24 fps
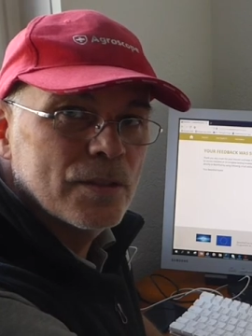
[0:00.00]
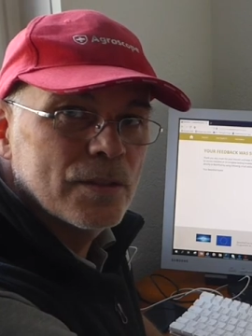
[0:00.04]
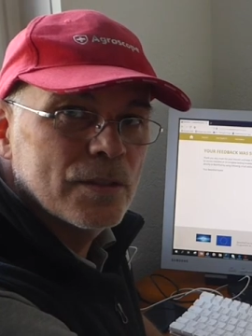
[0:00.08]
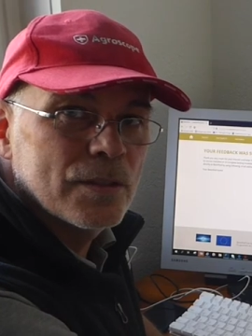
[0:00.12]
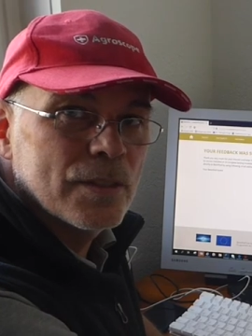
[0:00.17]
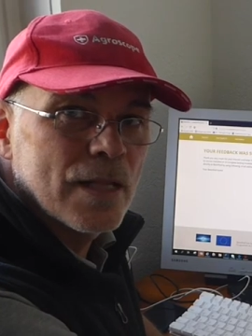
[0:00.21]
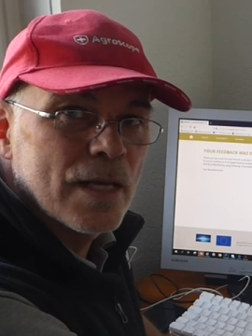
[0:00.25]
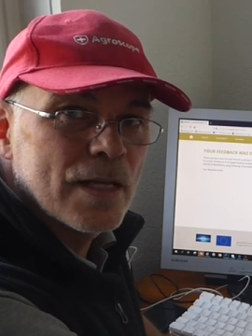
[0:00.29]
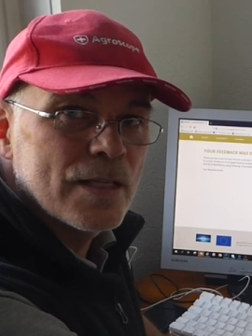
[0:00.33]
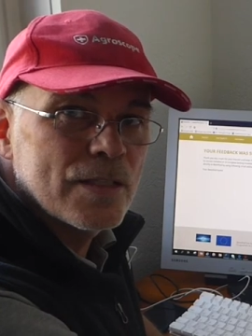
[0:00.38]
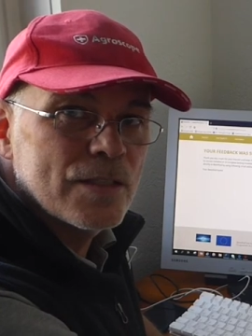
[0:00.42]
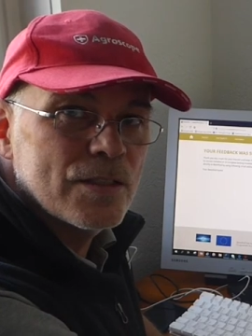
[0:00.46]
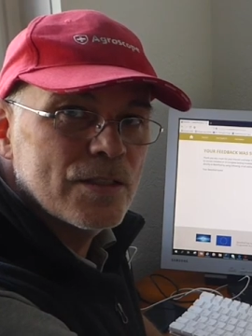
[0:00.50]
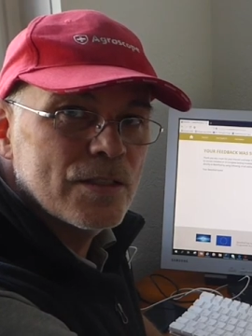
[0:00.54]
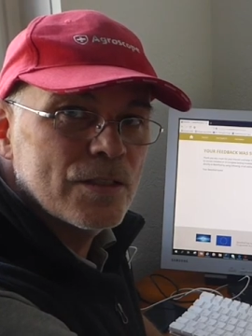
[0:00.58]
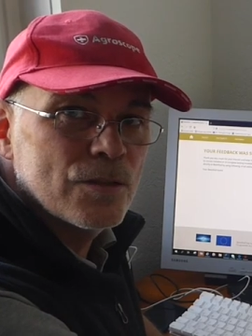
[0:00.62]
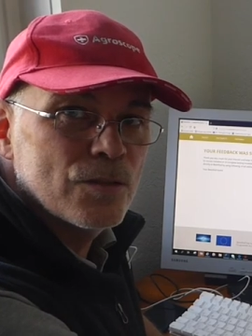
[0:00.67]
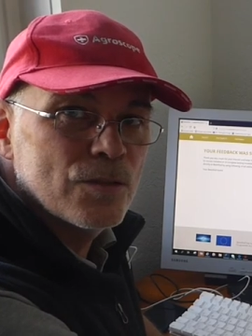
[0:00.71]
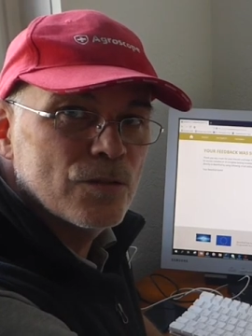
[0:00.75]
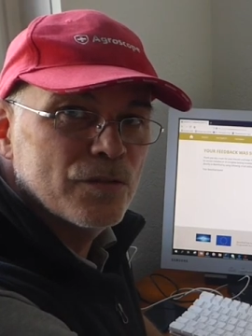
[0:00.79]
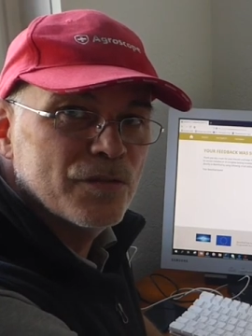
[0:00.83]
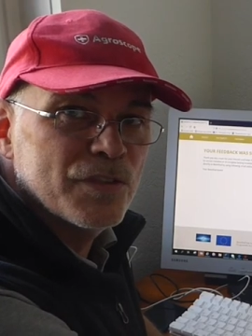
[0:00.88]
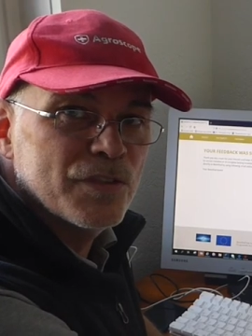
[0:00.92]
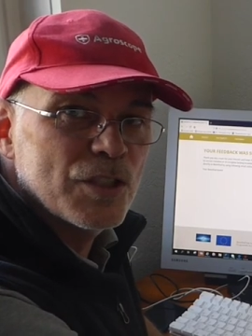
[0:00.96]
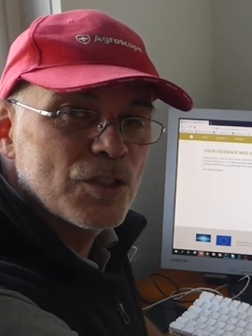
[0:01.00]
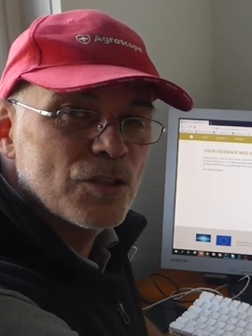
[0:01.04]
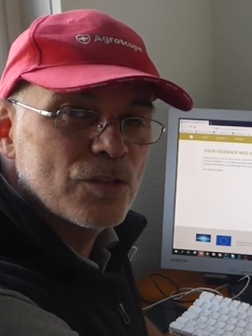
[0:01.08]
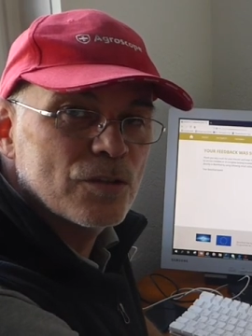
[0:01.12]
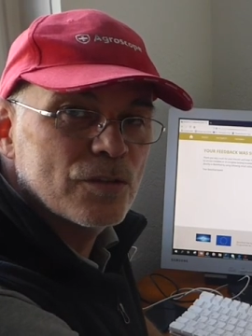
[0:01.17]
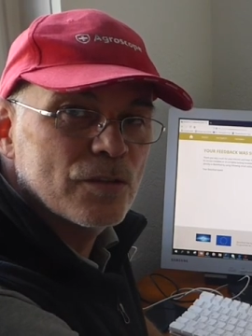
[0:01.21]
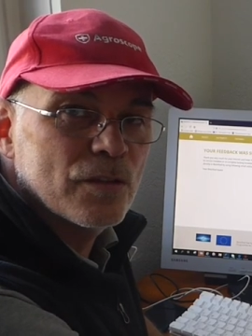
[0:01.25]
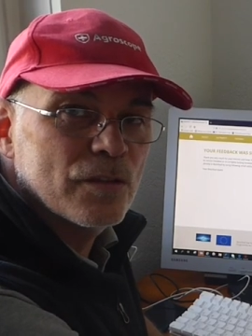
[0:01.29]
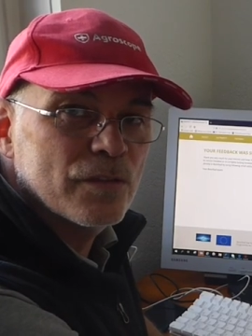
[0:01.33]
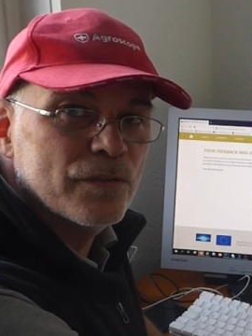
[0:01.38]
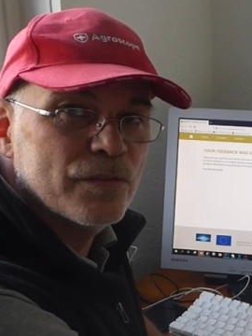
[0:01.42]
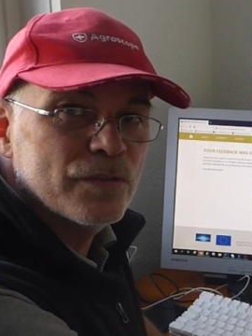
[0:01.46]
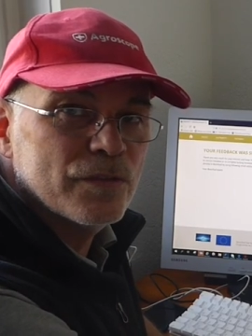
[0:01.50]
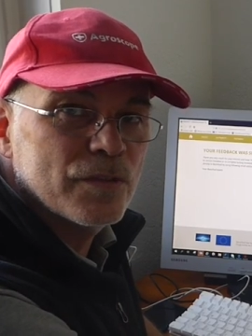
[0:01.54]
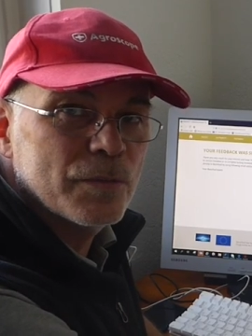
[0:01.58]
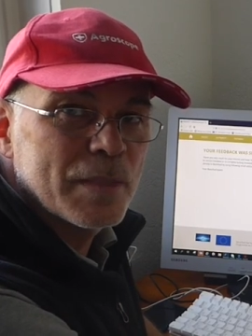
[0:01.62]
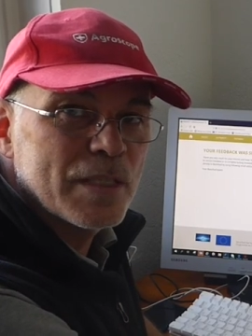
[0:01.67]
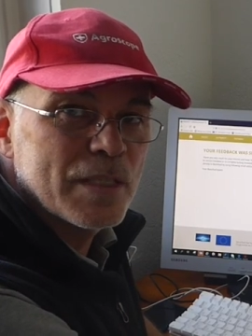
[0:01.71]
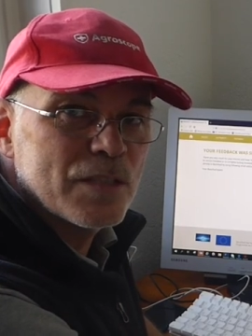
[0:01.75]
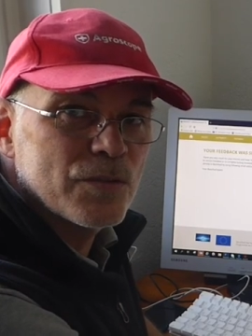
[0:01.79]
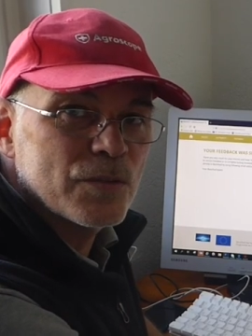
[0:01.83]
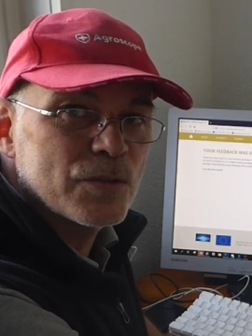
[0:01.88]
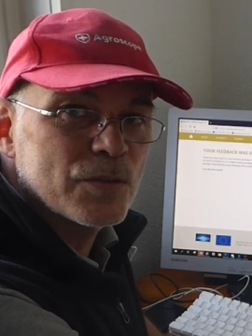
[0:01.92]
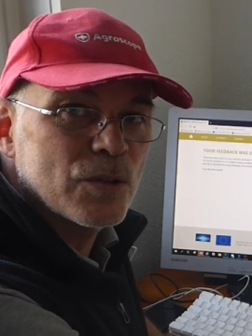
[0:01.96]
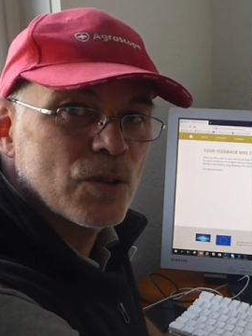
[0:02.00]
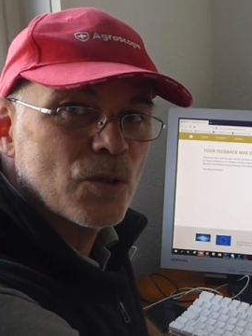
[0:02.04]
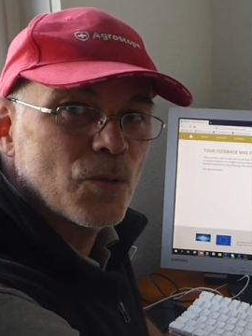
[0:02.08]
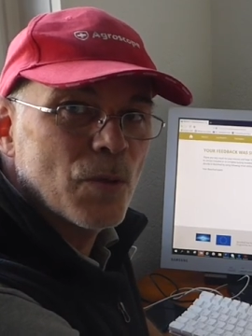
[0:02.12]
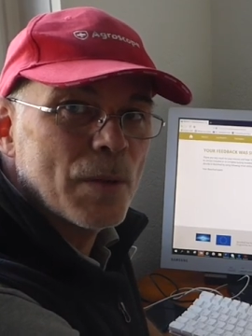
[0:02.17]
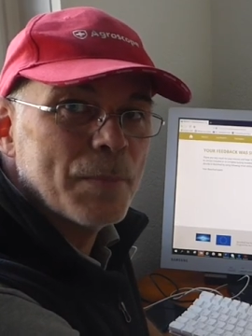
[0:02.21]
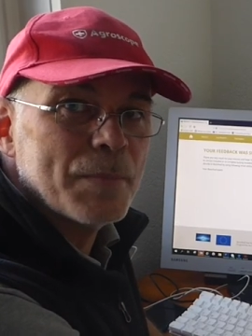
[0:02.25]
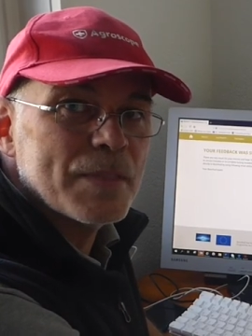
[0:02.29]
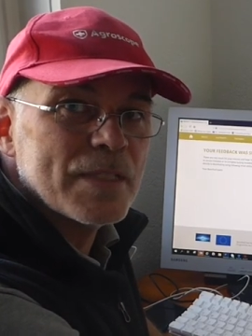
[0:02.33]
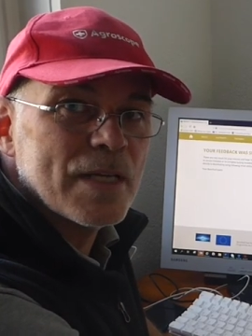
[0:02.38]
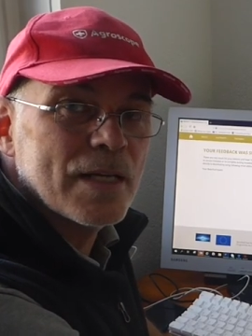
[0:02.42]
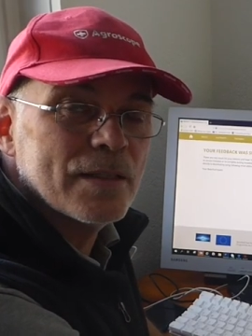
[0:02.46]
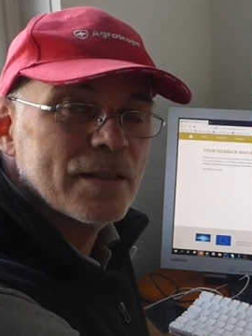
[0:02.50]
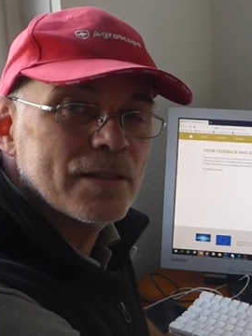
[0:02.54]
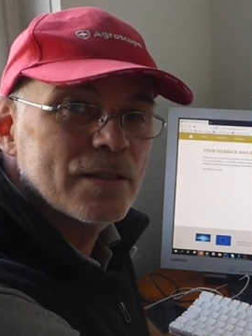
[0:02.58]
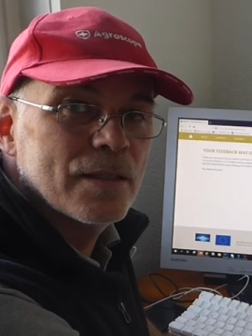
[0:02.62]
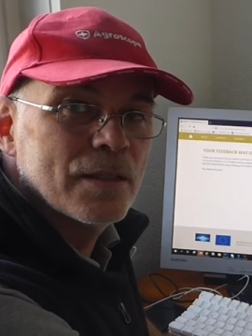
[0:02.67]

nice new feature of the Best for Soil website.